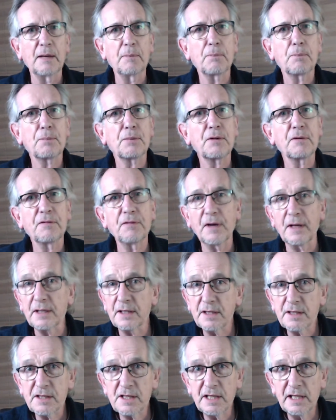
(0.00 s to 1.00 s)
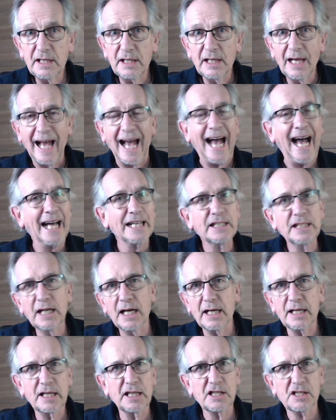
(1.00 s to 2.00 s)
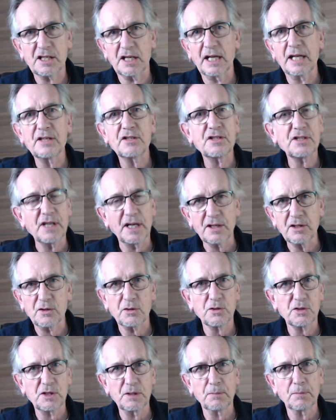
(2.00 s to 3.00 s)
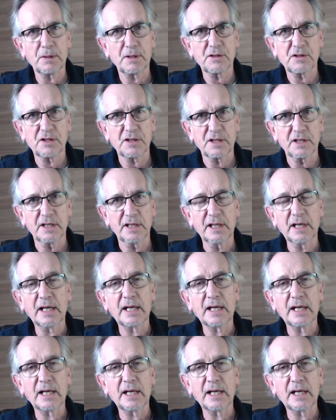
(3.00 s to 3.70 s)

profundity and yet its essential simplicity.